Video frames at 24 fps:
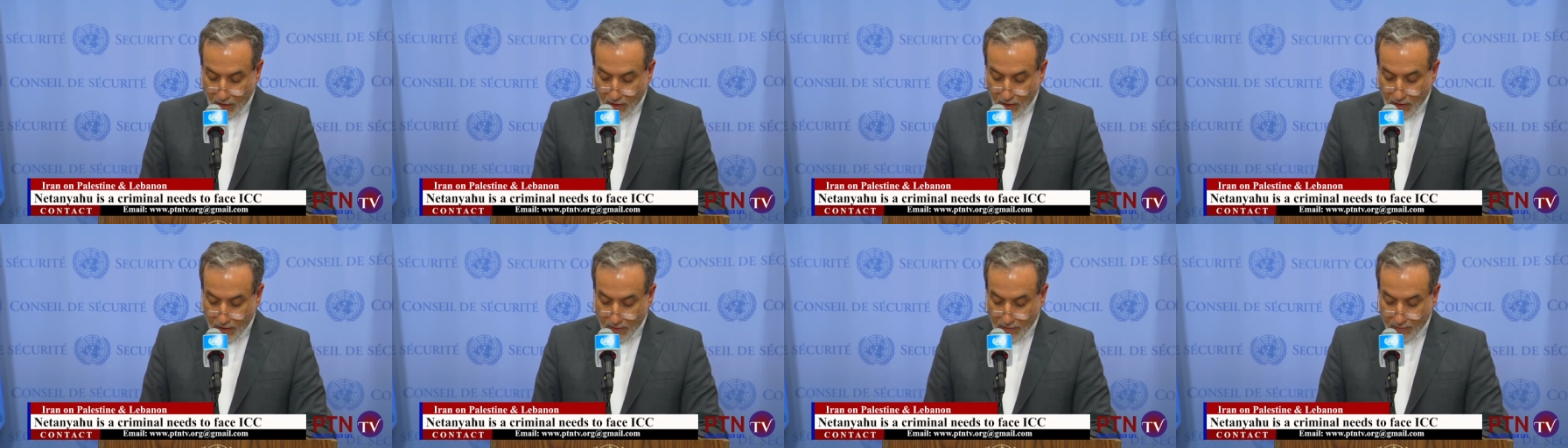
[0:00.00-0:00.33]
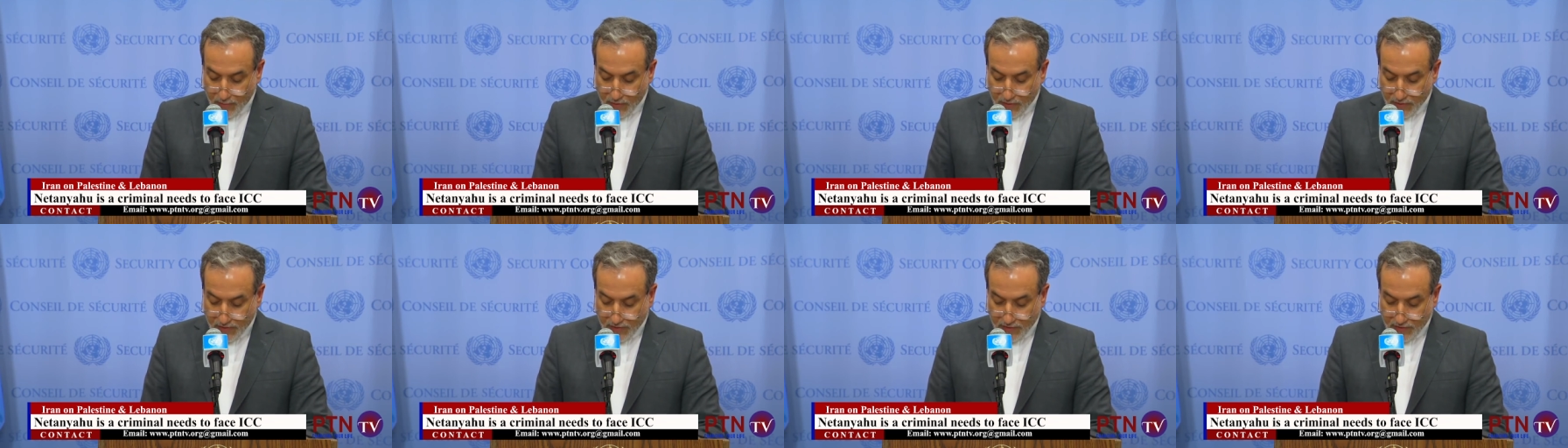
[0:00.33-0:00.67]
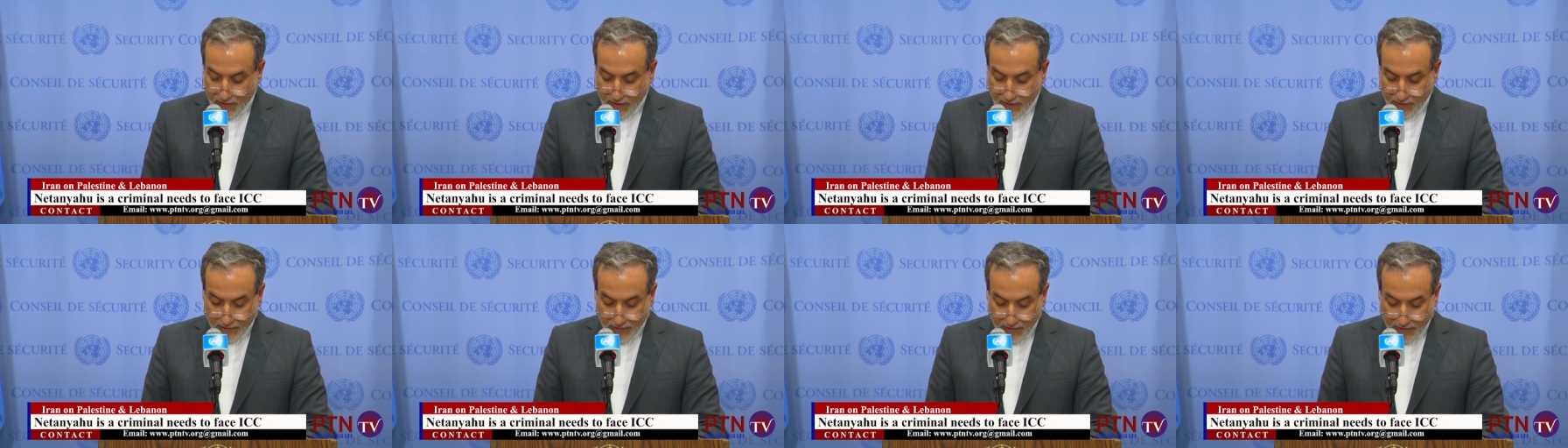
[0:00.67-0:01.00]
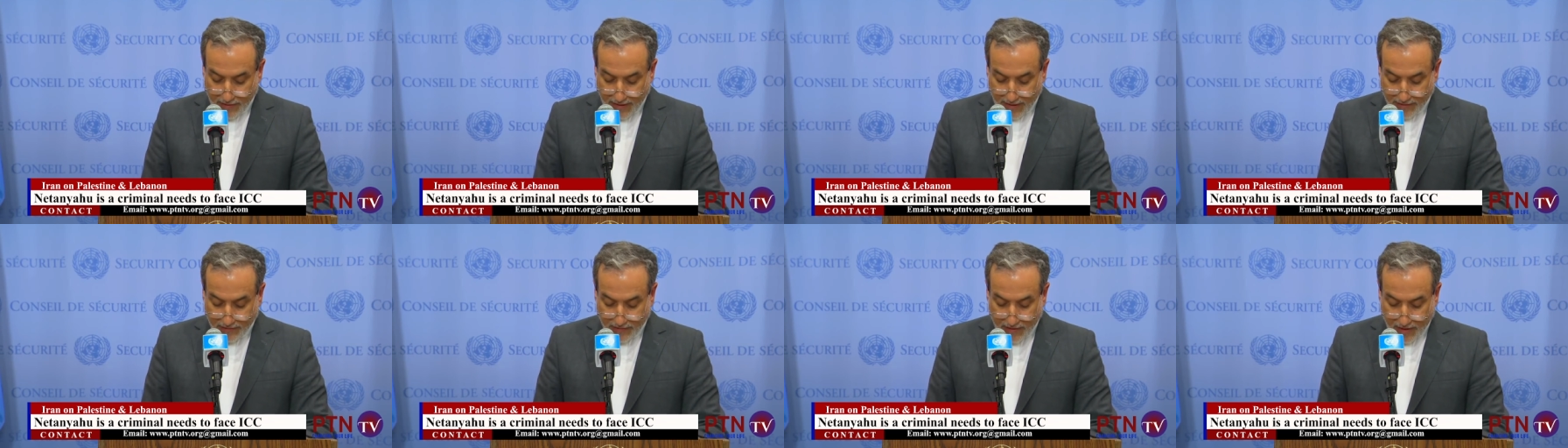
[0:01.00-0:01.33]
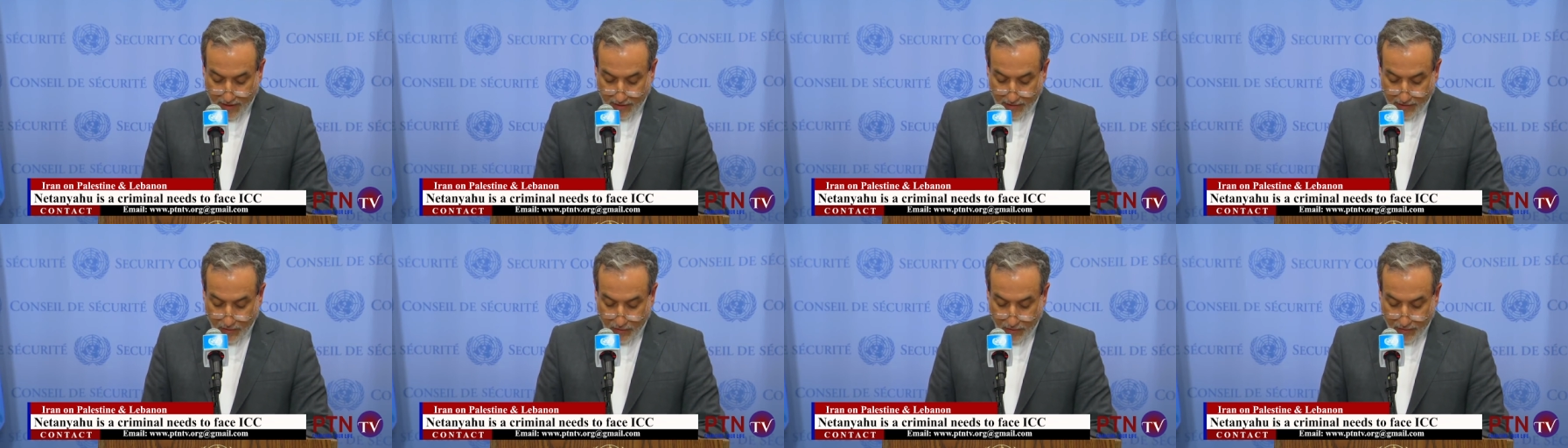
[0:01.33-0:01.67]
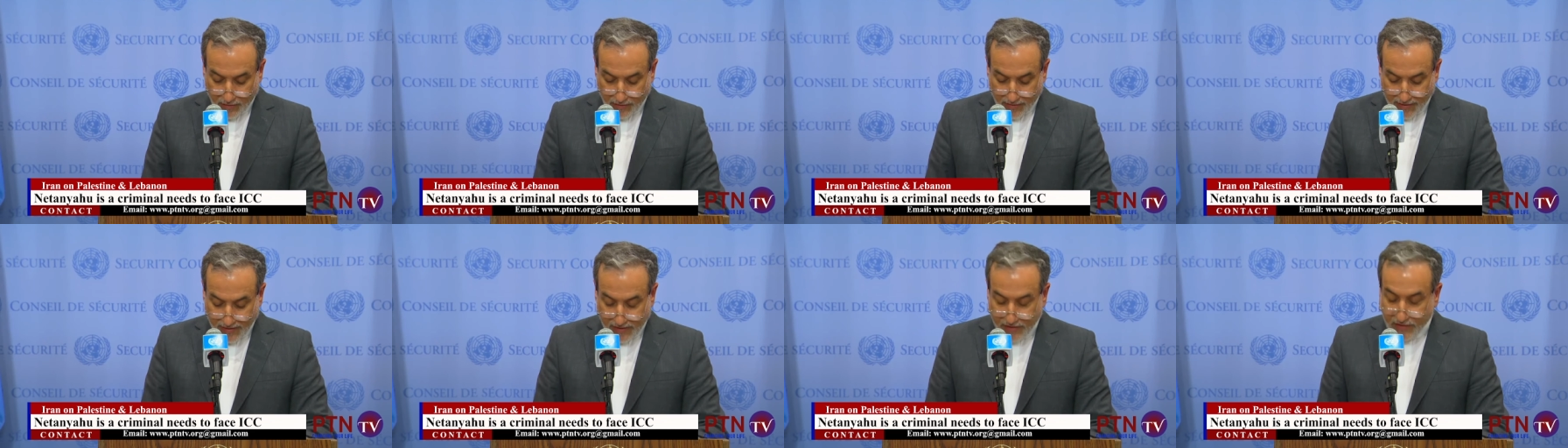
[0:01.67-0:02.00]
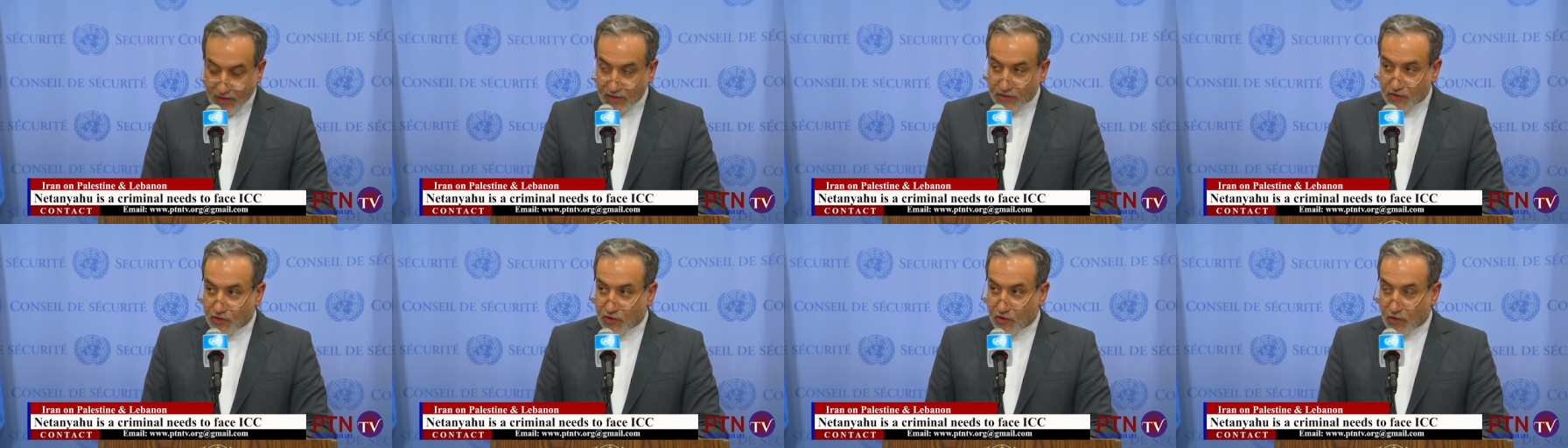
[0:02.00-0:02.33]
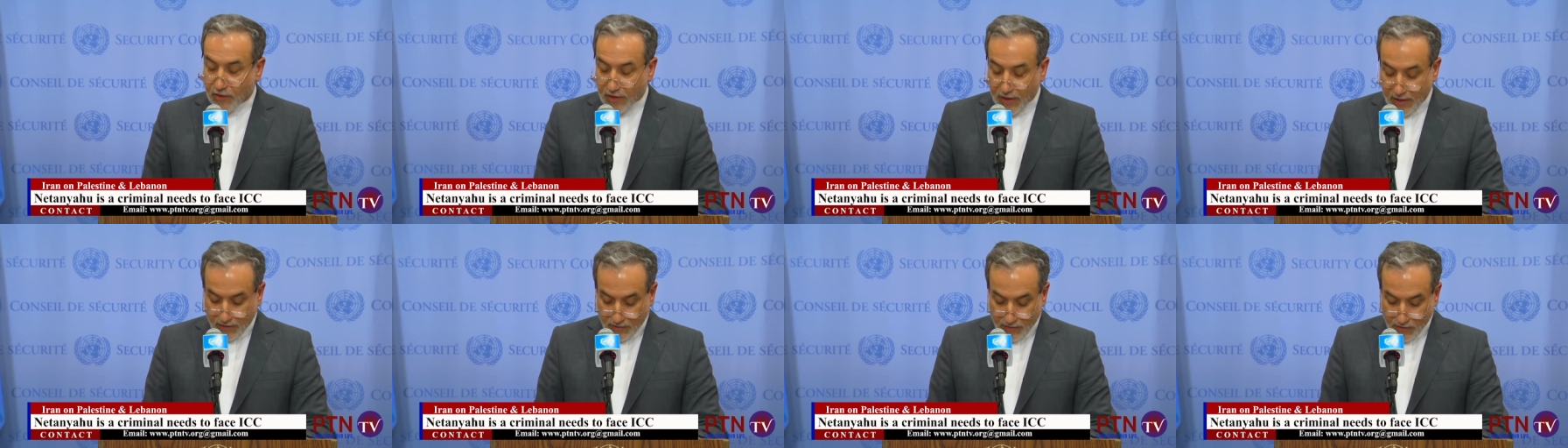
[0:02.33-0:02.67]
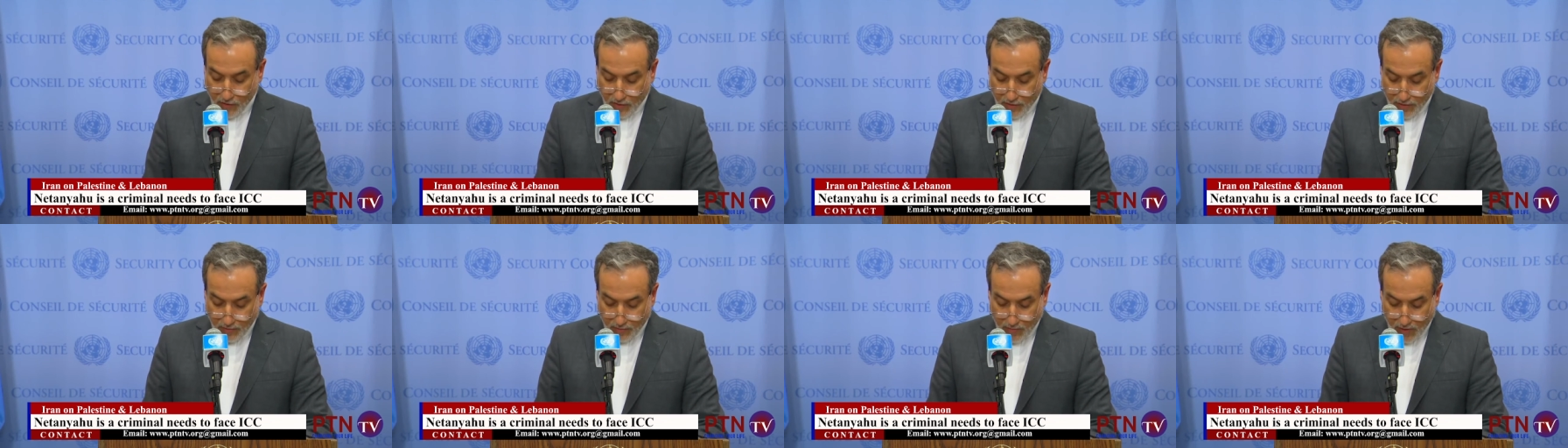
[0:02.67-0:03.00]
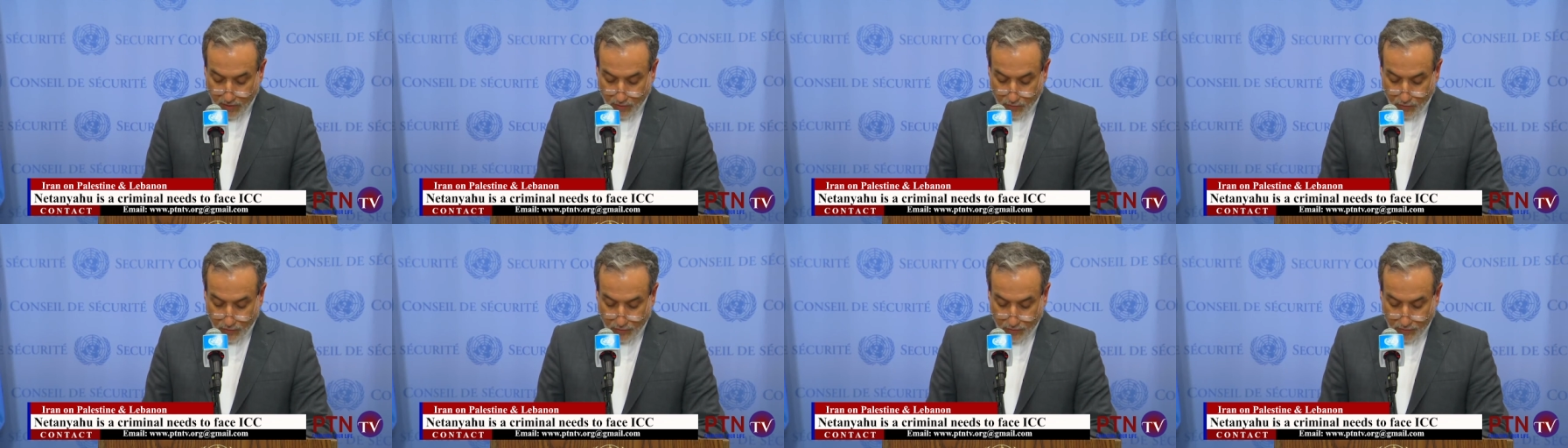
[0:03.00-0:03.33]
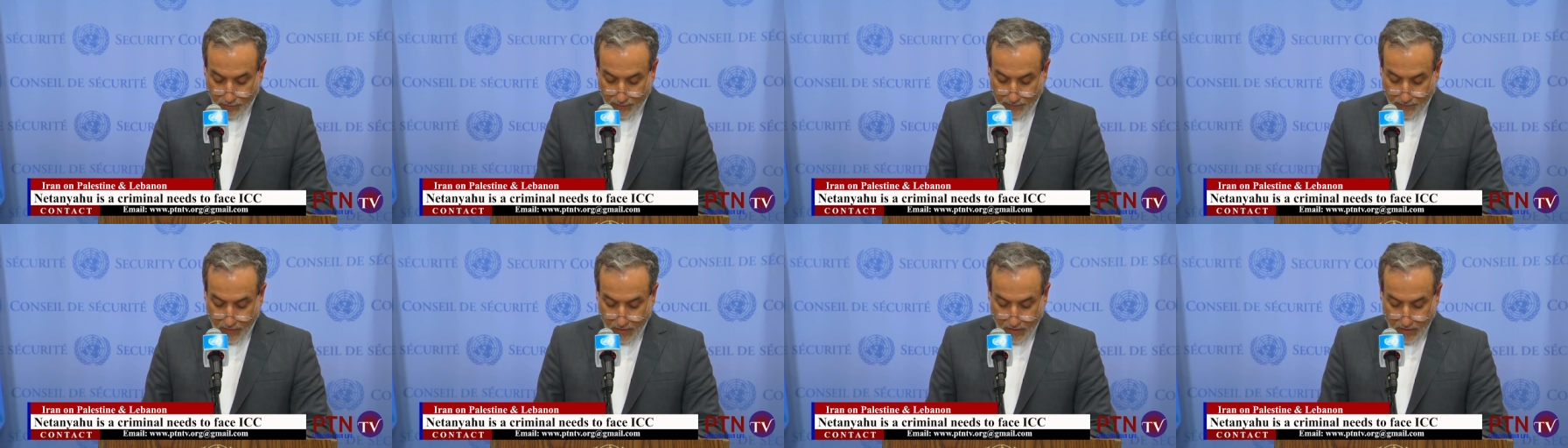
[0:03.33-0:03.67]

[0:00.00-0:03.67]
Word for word: unprecedented attack on a residential area in Beirut.